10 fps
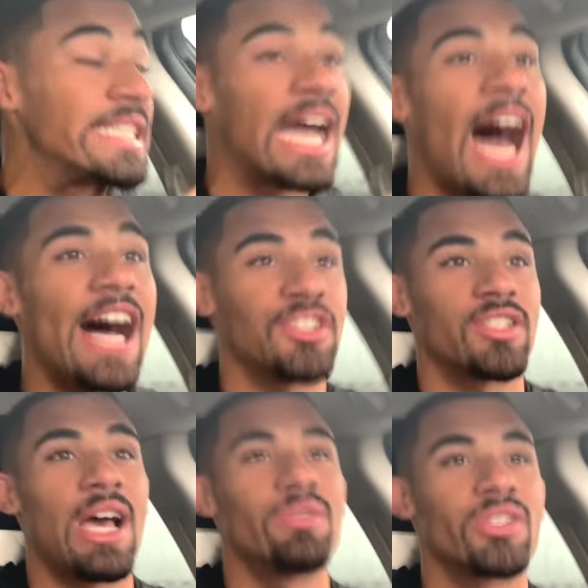Gosh,
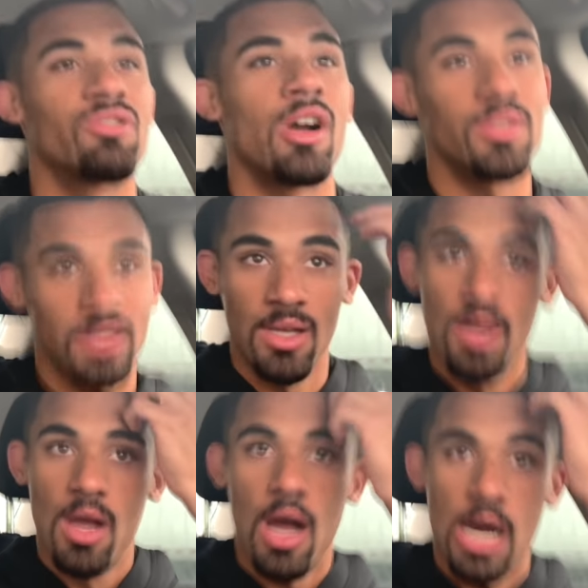that was gross.
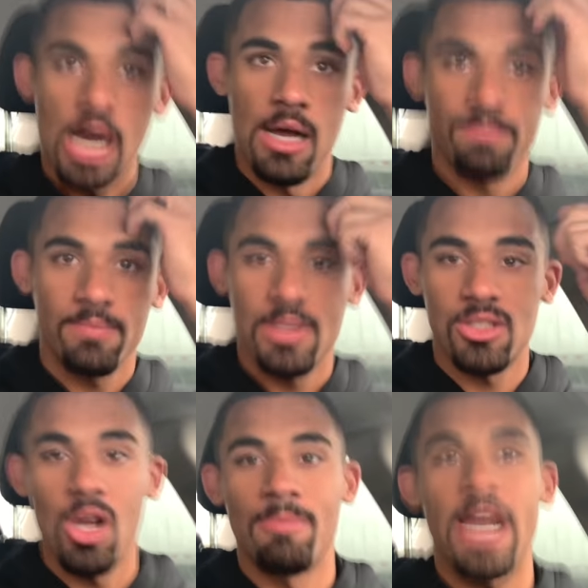
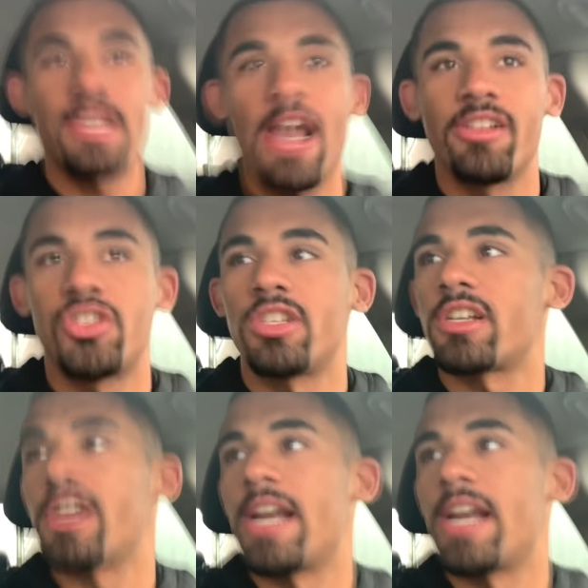So my allergies are